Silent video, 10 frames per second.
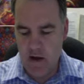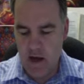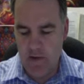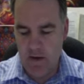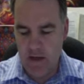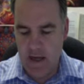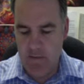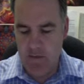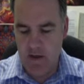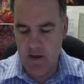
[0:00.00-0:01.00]
and the
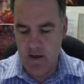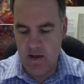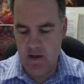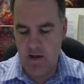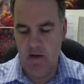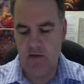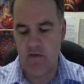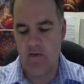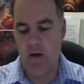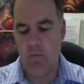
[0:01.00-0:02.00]
lambda here is
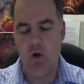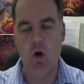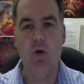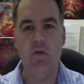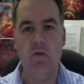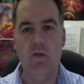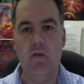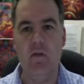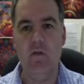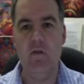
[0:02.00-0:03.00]
some constant.
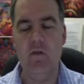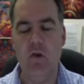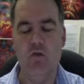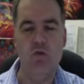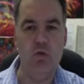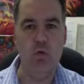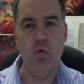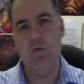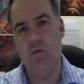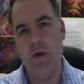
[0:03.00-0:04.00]
So 2 or
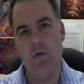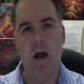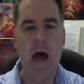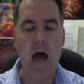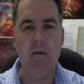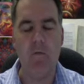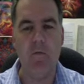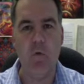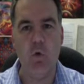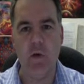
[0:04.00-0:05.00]
3 or a half or
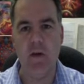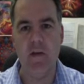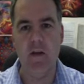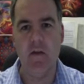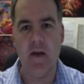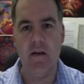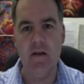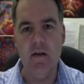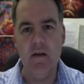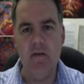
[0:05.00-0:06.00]
4 or anything like that.
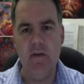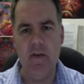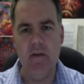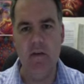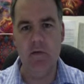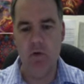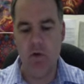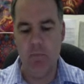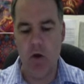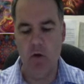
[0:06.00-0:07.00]
So they're the different
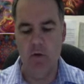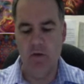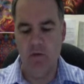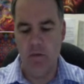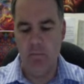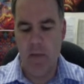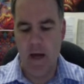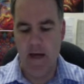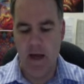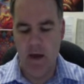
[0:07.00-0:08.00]
components that
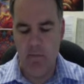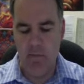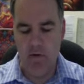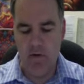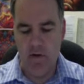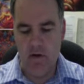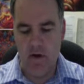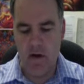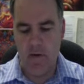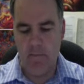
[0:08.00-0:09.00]
made up
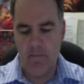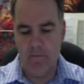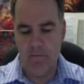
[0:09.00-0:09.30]
the